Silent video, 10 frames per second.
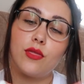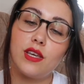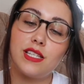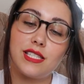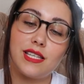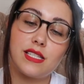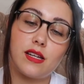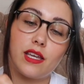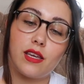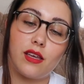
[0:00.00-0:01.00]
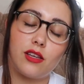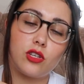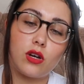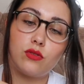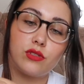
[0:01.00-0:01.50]
This is like a
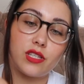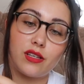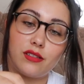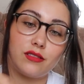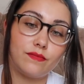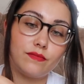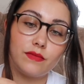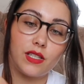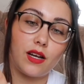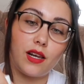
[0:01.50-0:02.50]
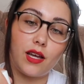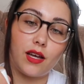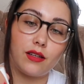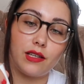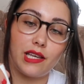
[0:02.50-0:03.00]
golden colour.